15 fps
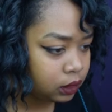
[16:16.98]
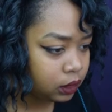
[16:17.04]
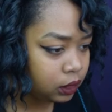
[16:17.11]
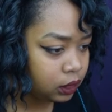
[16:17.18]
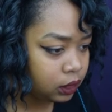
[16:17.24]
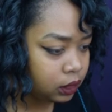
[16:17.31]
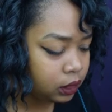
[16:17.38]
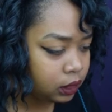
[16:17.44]

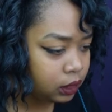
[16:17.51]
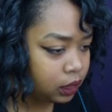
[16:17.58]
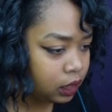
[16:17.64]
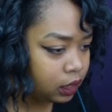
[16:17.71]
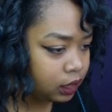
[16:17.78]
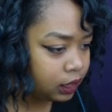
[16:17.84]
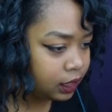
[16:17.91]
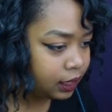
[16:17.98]
Eating
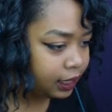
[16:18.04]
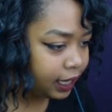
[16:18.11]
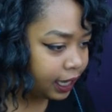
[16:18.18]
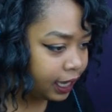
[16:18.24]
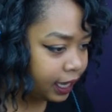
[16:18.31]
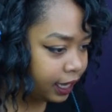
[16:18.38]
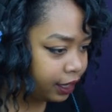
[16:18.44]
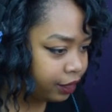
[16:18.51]
on the
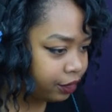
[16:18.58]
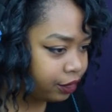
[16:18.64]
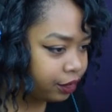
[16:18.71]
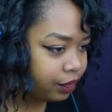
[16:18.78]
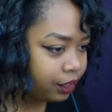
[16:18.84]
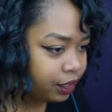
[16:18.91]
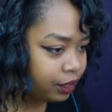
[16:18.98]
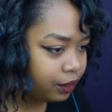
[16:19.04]

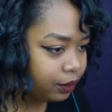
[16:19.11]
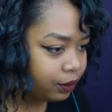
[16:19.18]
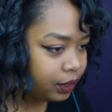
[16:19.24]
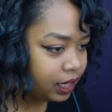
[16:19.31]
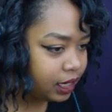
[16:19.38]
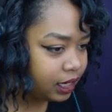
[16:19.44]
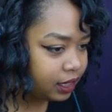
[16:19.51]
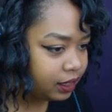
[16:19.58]
ladder,
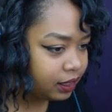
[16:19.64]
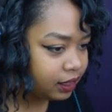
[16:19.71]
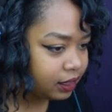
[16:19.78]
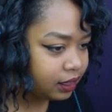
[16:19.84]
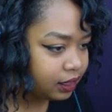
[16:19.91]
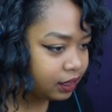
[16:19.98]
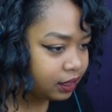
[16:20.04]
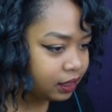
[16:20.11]
cuties.
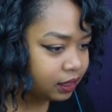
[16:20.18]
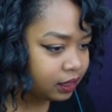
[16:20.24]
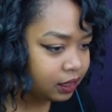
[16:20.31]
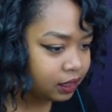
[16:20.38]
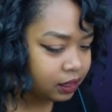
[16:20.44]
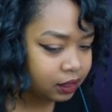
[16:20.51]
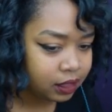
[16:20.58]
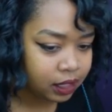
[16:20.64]

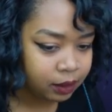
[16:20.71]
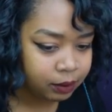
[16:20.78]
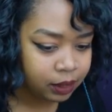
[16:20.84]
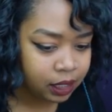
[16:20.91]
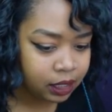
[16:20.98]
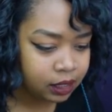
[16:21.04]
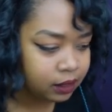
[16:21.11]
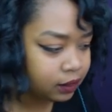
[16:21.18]
Okay, we
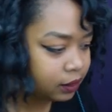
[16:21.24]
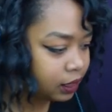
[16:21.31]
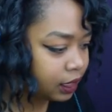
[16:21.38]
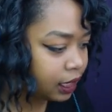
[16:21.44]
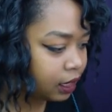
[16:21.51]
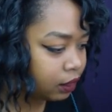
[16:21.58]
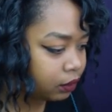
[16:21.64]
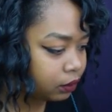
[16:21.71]
gotta
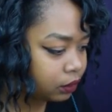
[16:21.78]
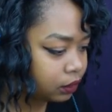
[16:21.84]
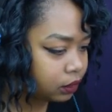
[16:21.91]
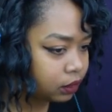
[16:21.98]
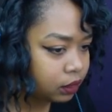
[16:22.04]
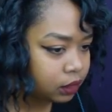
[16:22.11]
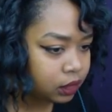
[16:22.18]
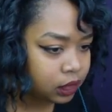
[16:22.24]
dig
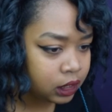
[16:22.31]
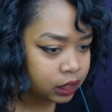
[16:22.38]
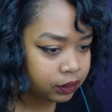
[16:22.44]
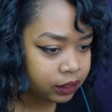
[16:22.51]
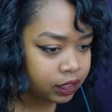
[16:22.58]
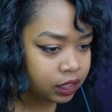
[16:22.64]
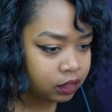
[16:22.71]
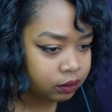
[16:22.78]
out, because
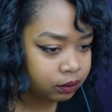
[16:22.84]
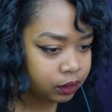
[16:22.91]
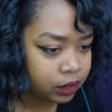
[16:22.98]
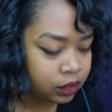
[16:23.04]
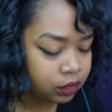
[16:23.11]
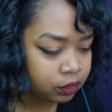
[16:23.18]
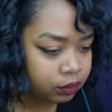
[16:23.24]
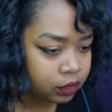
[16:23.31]
they can't
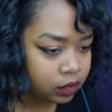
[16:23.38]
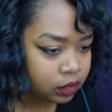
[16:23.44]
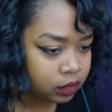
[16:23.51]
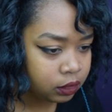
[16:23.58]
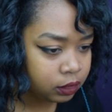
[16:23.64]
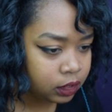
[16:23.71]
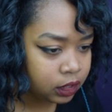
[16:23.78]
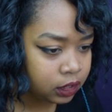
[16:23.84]
reach over
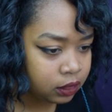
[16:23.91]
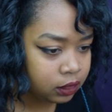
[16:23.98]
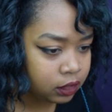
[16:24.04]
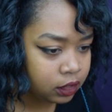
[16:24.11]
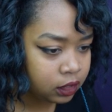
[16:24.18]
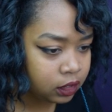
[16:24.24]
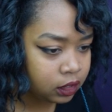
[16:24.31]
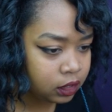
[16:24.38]
there. We gotta
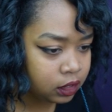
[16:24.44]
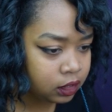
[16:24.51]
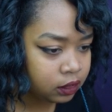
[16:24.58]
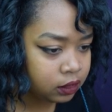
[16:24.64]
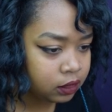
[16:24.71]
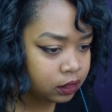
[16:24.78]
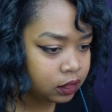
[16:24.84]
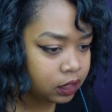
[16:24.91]
dig
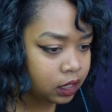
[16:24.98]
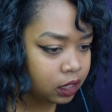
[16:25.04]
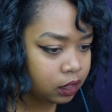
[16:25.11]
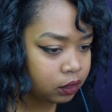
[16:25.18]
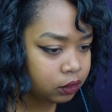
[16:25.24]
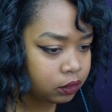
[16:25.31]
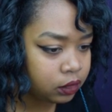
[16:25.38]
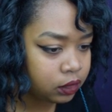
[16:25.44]
this
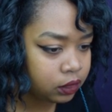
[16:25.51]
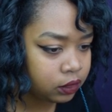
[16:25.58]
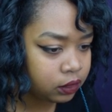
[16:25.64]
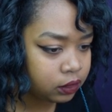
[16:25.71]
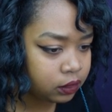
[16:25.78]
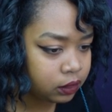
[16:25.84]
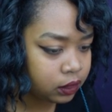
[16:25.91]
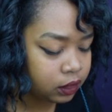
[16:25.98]
out, this
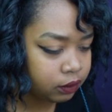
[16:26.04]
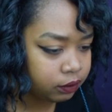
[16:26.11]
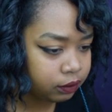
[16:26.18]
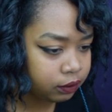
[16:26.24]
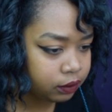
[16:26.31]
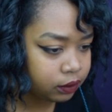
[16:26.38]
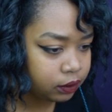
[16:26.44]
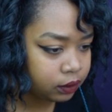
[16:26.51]

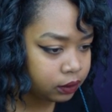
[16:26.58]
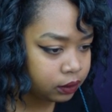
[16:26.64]
stuff.